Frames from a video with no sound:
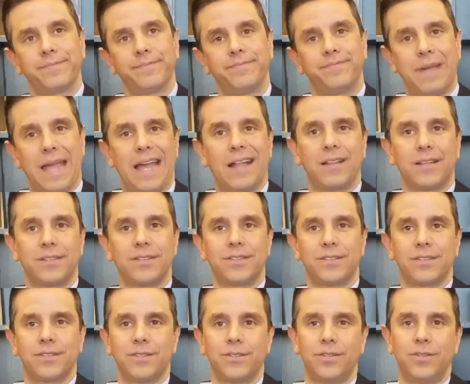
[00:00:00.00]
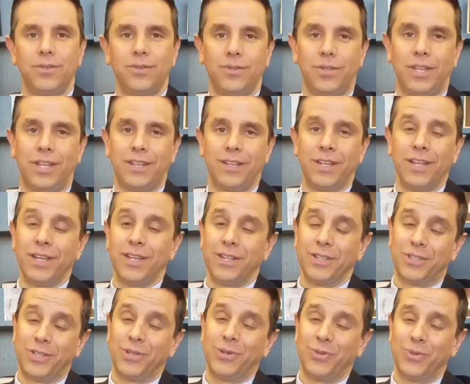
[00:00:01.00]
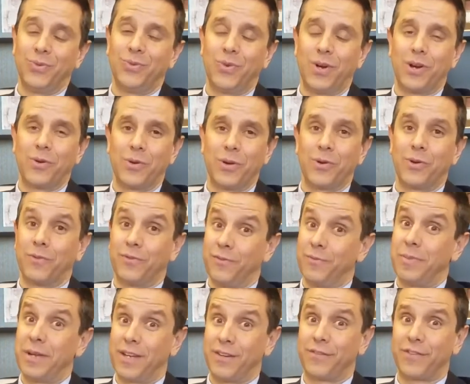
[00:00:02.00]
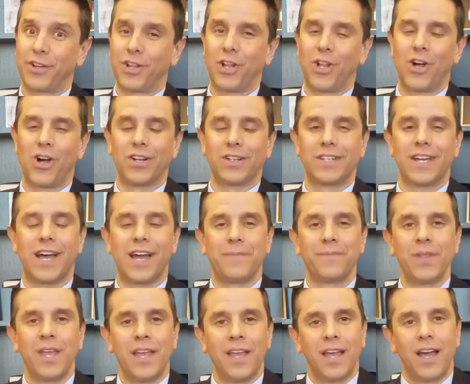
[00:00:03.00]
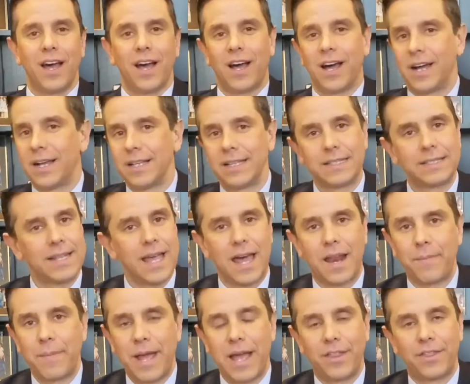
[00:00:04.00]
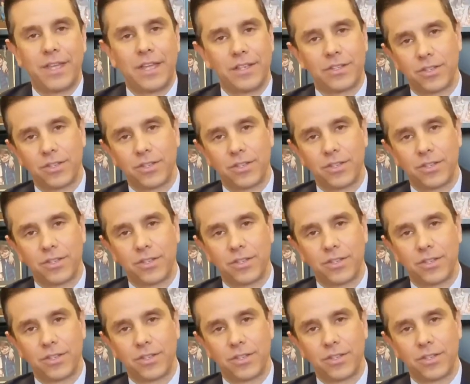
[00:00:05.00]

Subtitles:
balance to where we've been for the long time, it's not a bad thing.